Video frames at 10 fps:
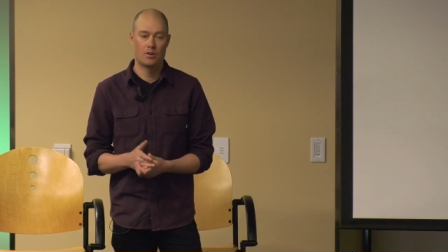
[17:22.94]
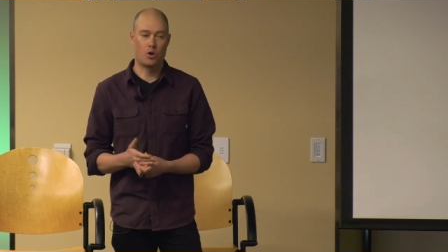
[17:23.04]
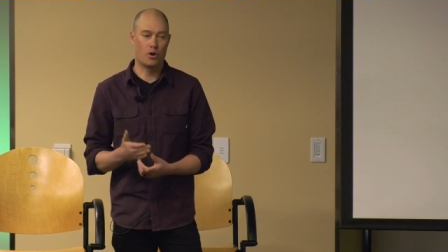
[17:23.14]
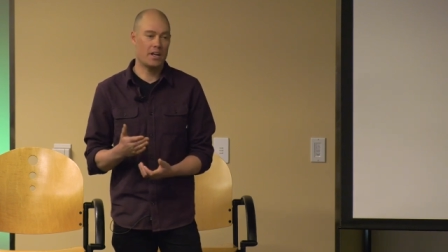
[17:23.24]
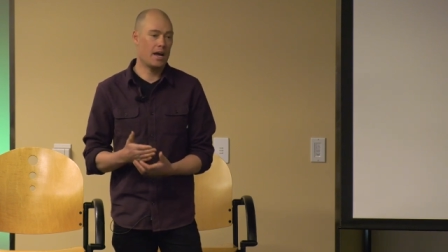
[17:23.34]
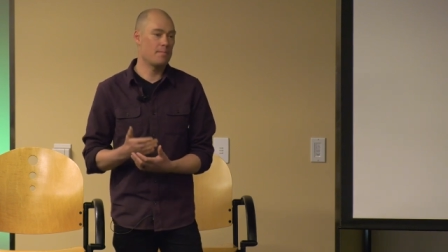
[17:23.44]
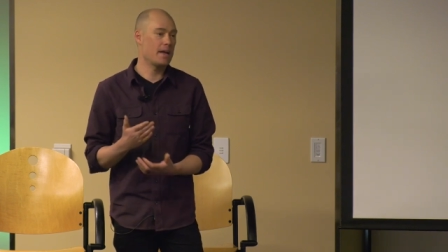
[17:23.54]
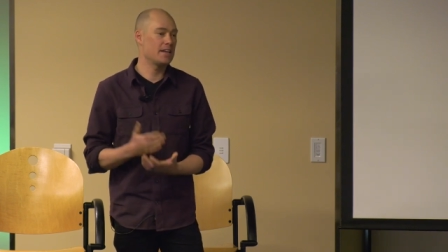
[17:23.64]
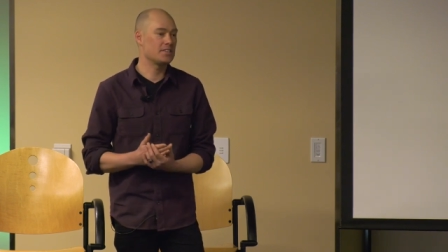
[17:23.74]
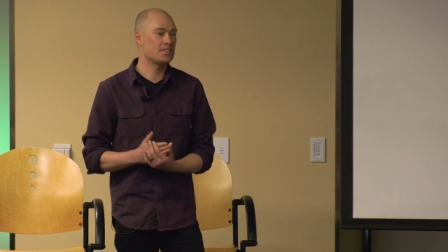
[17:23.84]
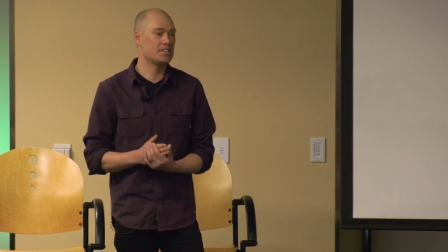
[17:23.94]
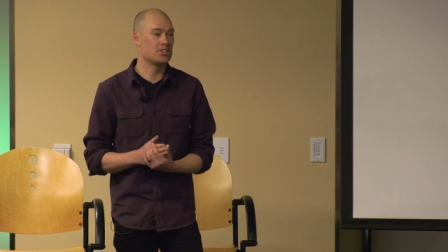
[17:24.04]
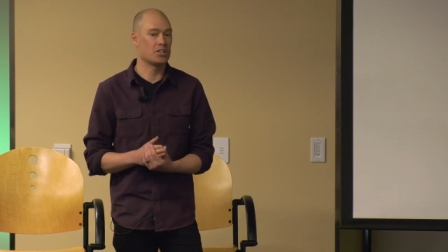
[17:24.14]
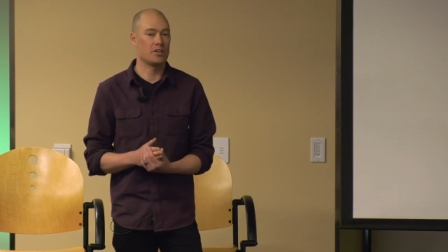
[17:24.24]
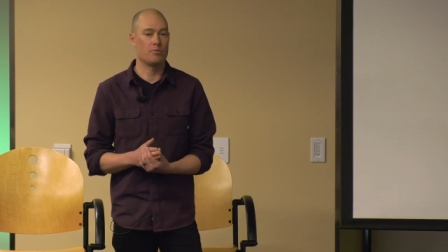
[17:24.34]
Courtney and I made a
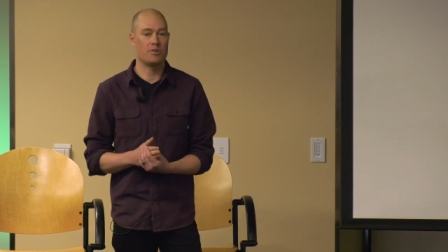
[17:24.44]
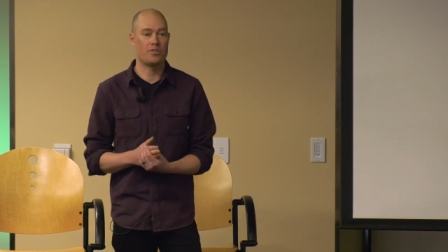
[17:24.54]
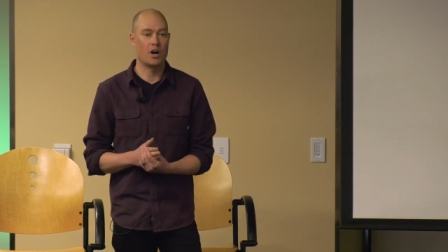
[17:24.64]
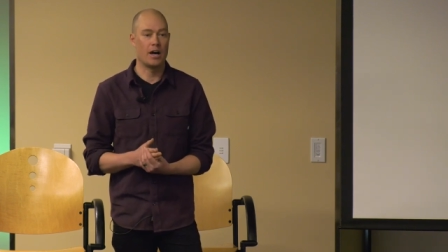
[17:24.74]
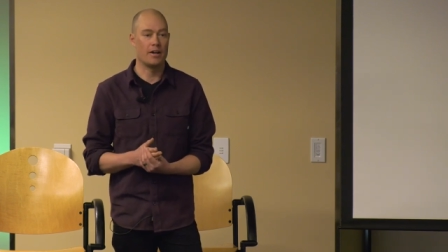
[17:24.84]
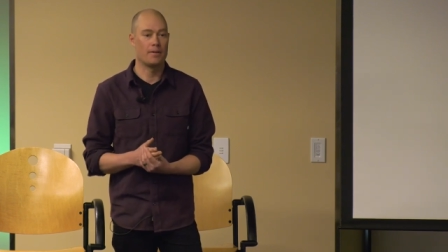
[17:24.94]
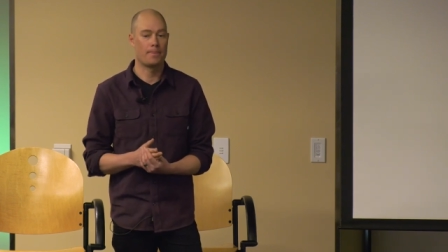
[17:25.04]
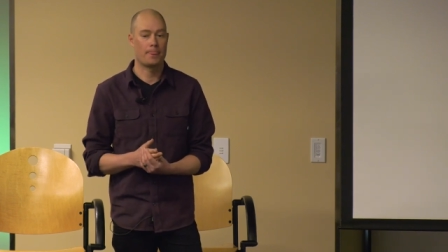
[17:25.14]
decision, and we thought,